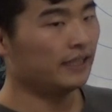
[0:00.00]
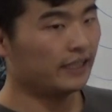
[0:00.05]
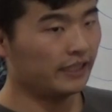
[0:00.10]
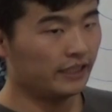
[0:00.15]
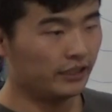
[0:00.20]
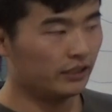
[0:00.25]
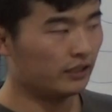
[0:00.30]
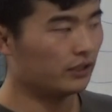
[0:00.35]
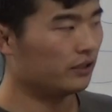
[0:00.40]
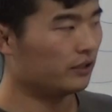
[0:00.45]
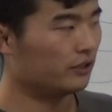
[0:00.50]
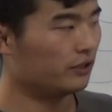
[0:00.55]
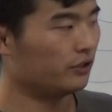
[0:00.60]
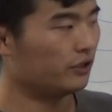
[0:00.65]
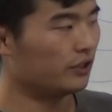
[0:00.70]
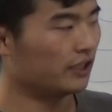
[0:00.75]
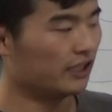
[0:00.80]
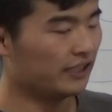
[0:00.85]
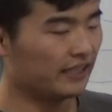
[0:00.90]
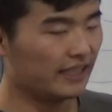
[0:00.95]
and then
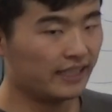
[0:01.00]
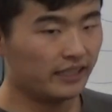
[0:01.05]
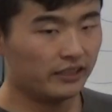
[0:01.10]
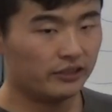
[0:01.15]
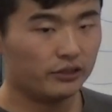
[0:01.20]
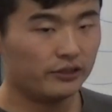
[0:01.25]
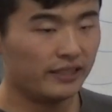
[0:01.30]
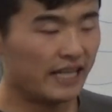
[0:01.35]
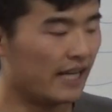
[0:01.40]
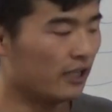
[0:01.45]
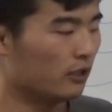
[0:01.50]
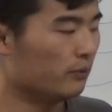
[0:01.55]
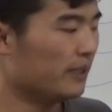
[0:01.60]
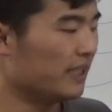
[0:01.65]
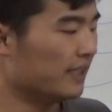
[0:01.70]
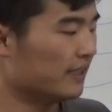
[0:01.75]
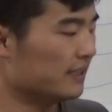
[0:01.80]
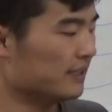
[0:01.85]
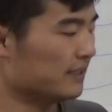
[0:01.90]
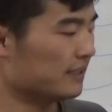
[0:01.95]
to turn that into
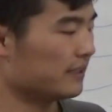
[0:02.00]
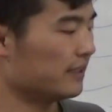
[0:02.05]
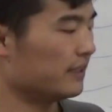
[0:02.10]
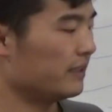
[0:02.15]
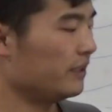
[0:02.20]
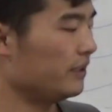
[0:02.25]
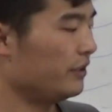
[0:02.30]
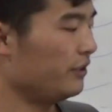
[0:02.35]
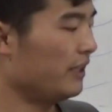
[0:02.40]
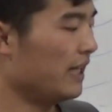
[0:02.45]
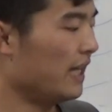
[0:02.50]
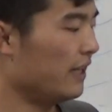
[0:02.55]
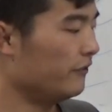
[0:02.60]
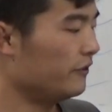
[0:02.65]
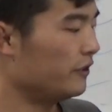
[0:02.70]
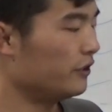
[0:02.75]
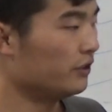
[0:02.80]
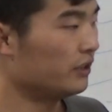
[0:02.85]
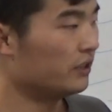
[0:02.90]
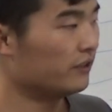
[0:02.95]
nanometers, you
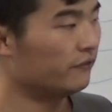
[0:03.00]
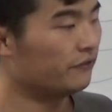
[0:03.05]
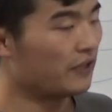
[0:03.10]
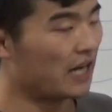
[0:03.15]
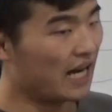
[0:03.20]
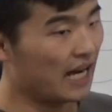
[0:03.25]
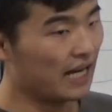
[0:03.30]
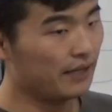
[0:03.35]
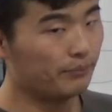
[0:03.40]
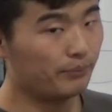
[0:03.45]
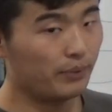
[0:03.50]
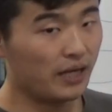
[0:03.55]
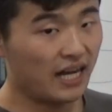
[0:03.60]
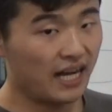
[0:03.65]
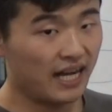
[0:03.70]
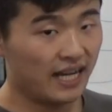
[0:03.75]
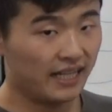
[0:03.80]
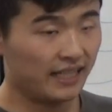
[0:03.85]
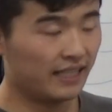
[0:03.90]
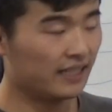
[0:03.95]
have to divide
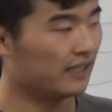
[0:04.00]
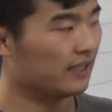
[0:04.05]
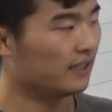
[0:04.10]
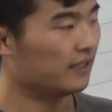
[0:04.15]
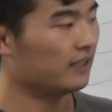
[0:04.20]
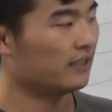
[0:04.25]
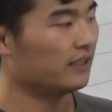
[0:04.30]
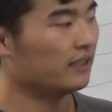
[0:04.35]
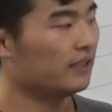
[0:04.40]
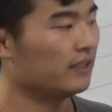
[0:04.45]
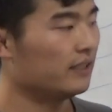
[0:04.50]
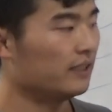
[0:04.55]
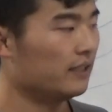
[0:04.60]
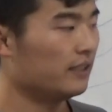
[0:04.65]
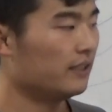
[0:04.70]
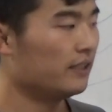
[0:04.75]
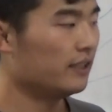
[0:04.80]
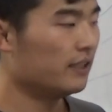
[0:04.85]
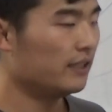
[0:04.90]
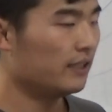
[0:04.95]
by
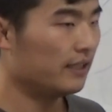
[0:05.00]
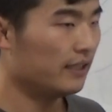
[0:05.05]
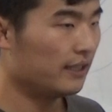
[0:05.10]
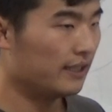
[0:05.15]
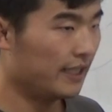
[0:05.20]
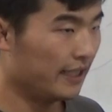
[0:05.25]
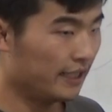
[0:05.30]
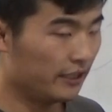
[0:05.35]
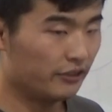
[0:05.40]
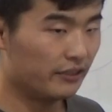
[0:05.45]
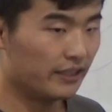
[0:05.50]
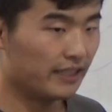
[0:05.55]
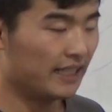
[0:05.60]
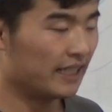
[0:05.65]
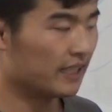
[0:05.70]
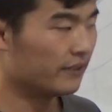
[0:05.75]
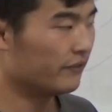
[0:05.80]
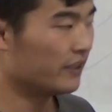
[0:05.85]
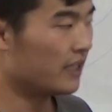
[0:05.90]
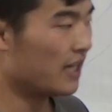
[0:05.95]
10 to the
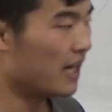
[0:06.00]
negative